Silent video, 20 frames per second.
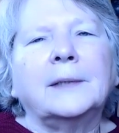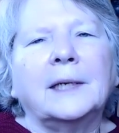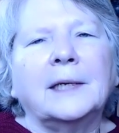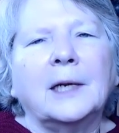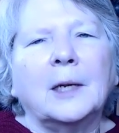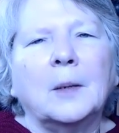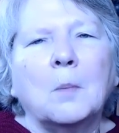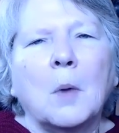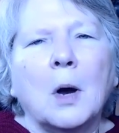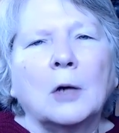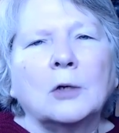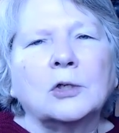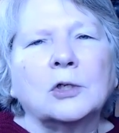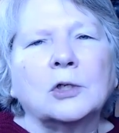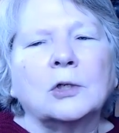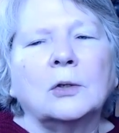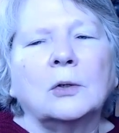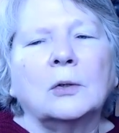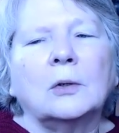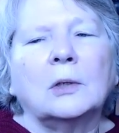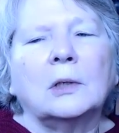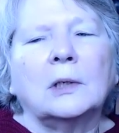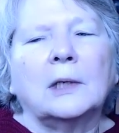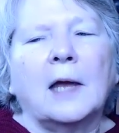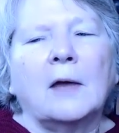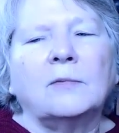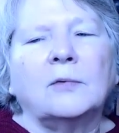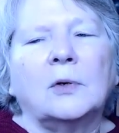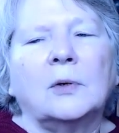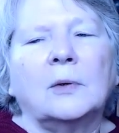on an emotional
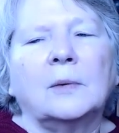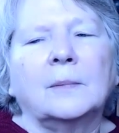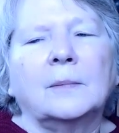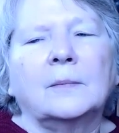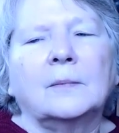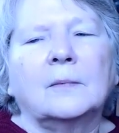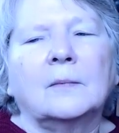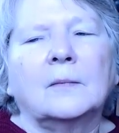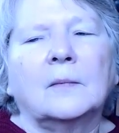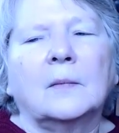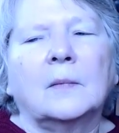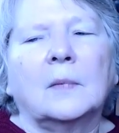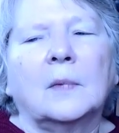level.